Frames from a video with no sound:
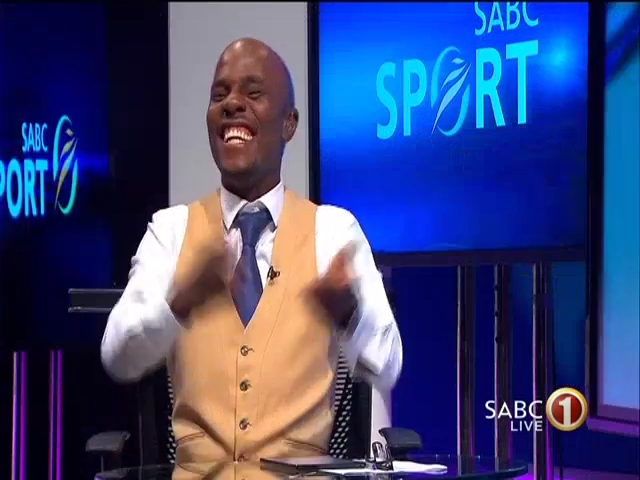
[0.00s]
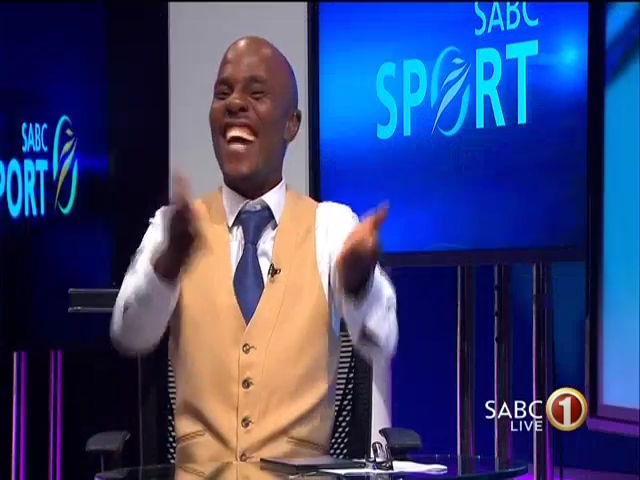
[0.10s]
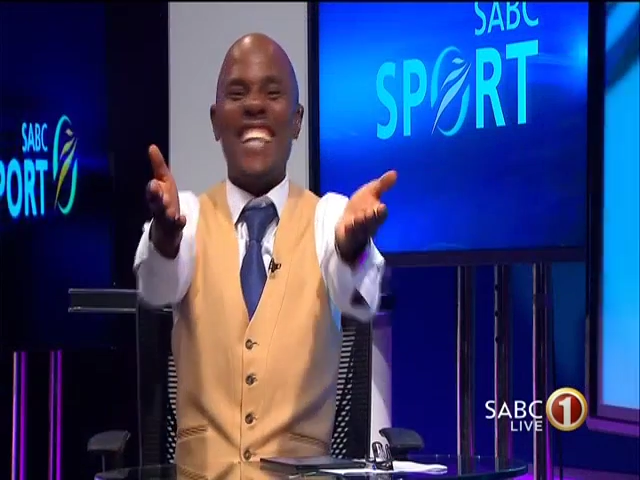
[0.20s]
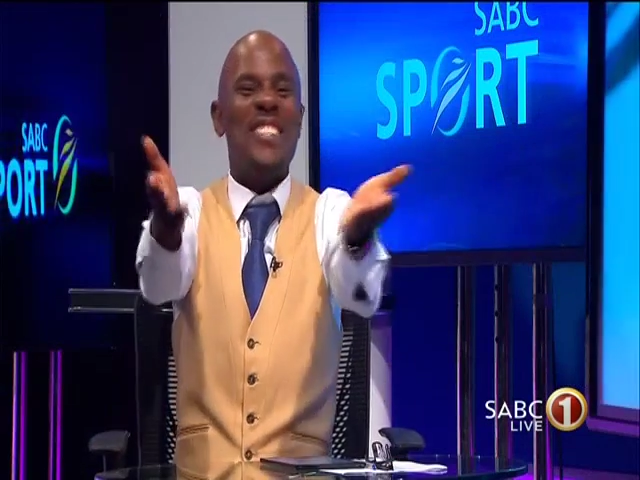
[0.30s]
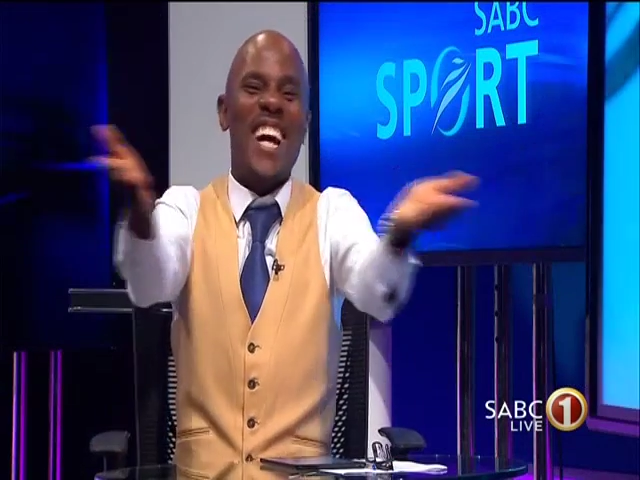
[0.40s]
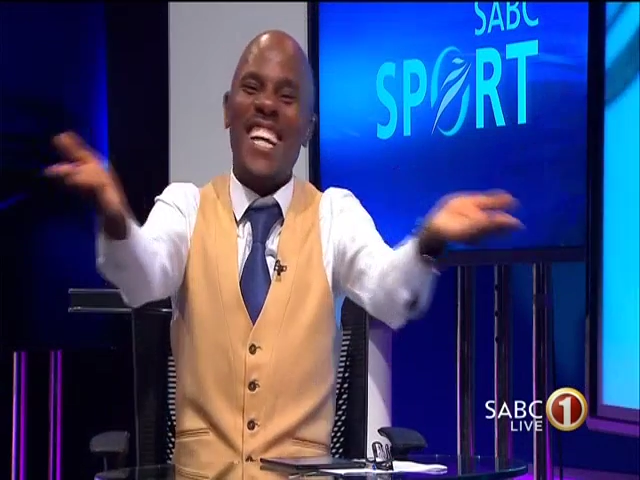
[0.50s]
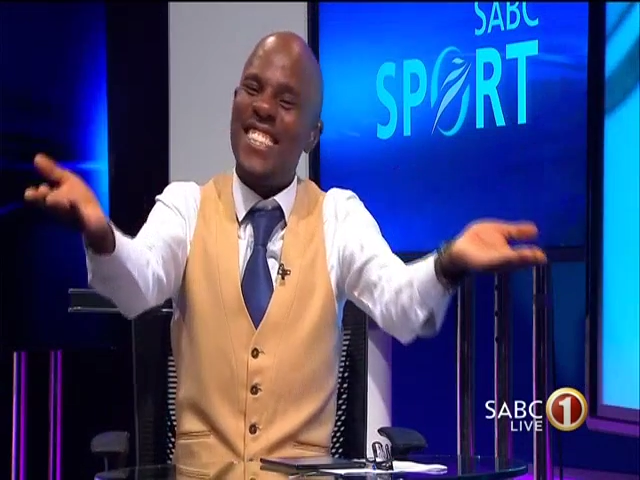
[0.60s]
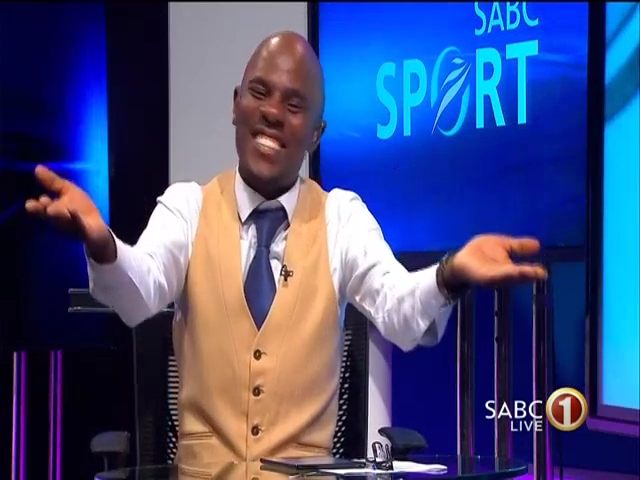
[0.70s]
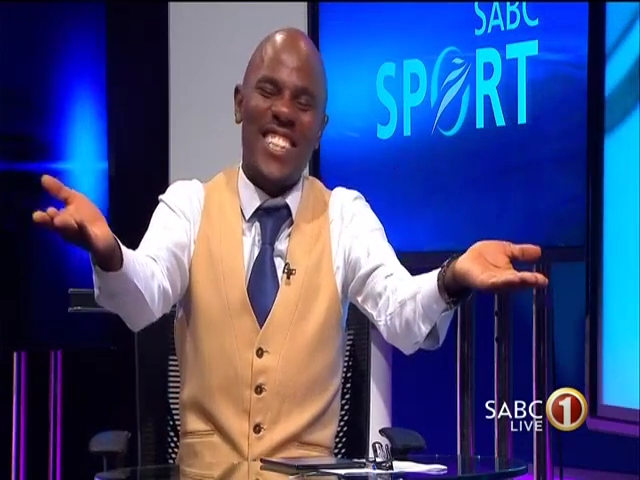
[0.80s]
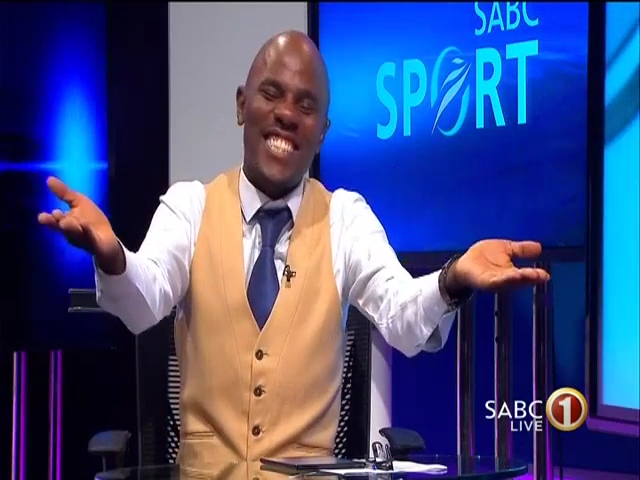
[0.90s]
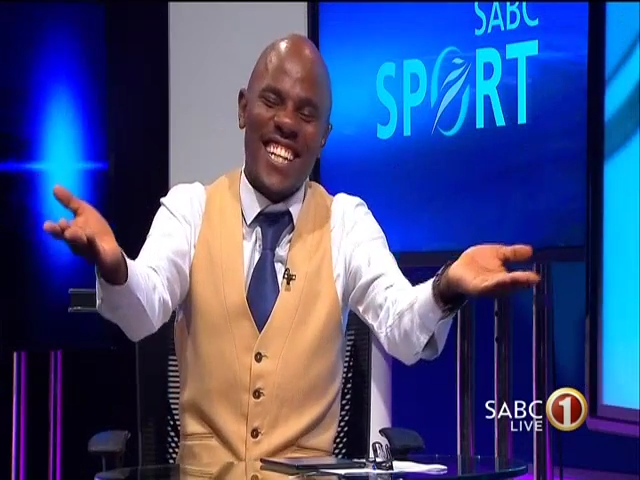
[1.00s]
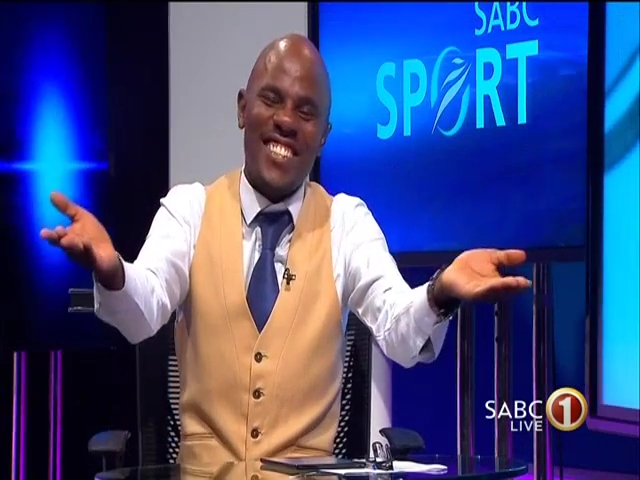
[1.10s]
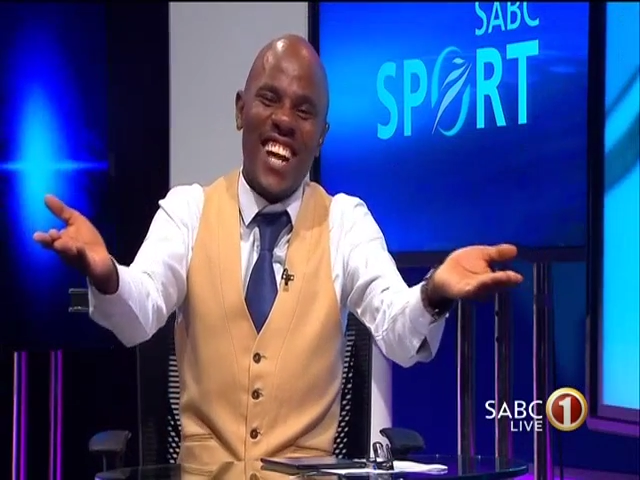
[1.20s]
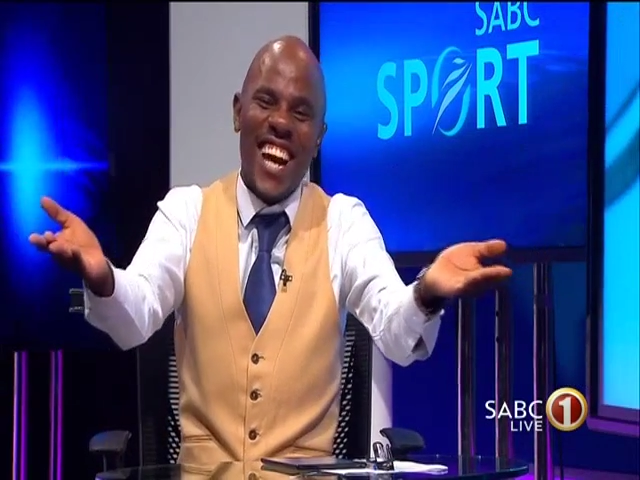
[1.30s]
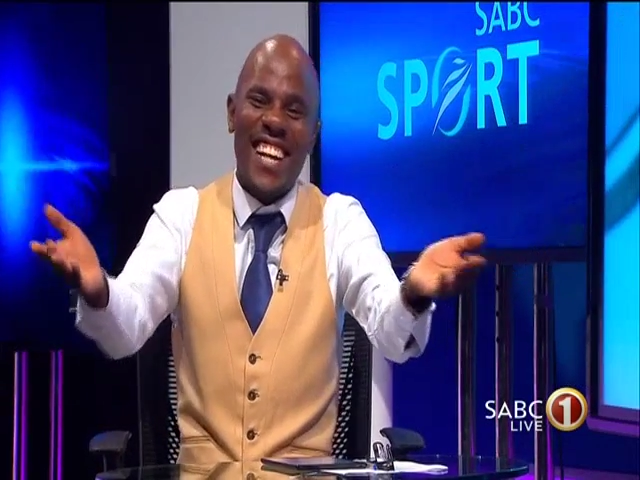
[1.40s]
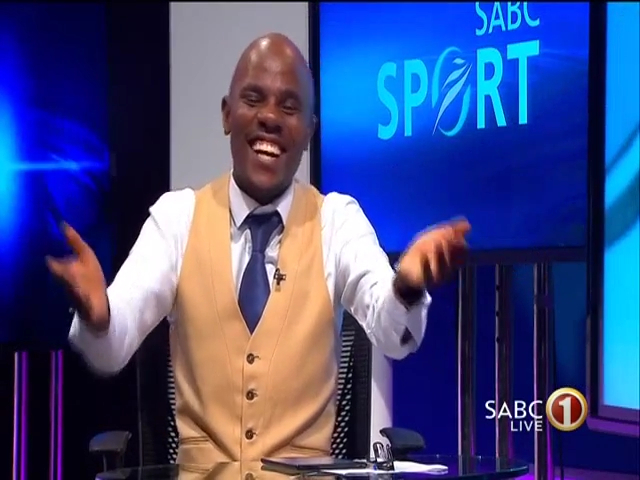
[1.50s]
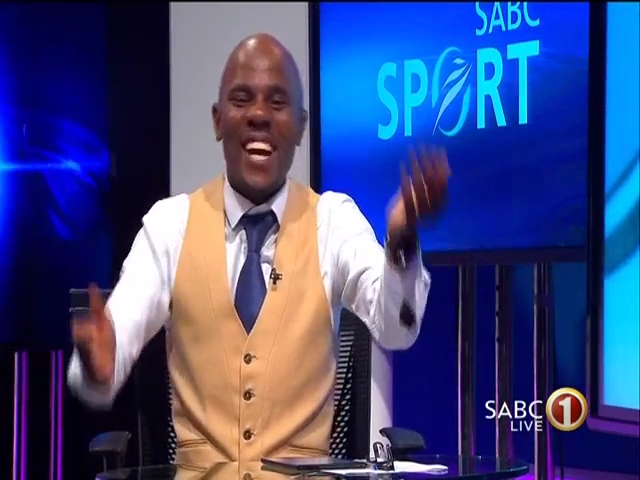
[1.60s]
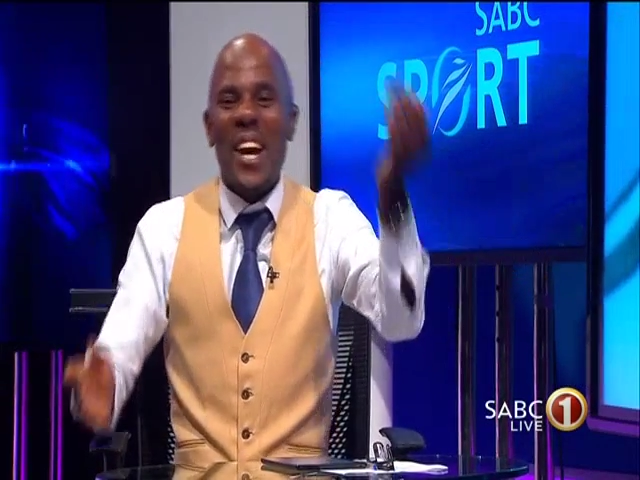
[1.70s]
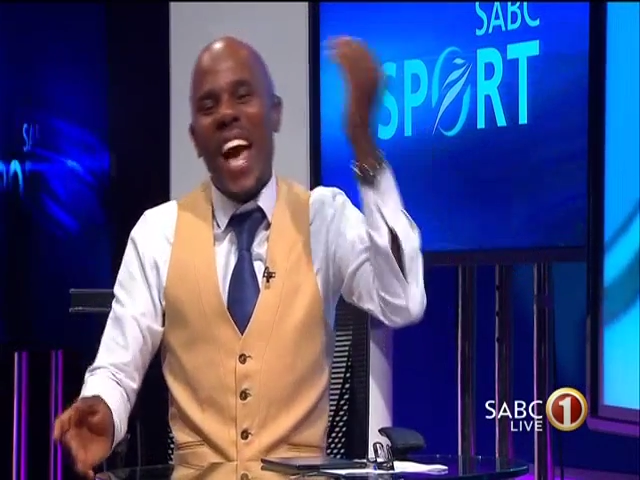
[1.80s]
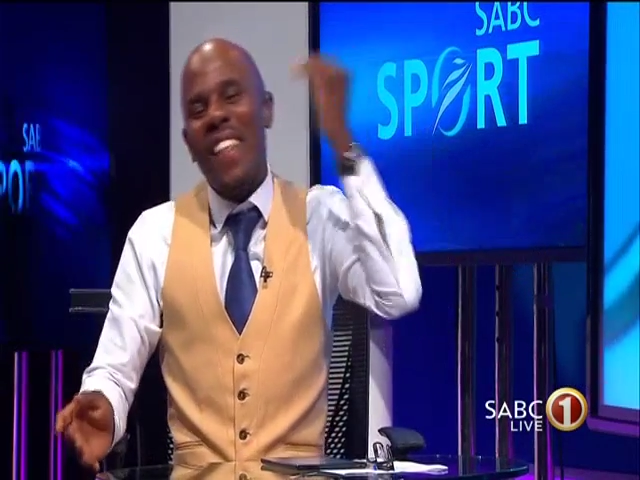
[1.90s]
I tried, George, I tried.
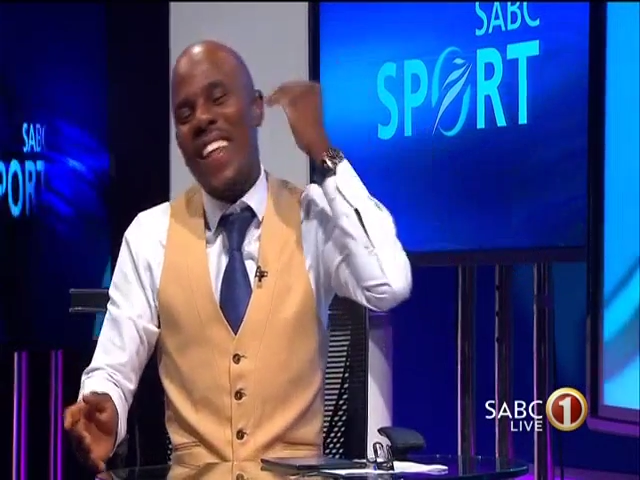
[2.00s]
And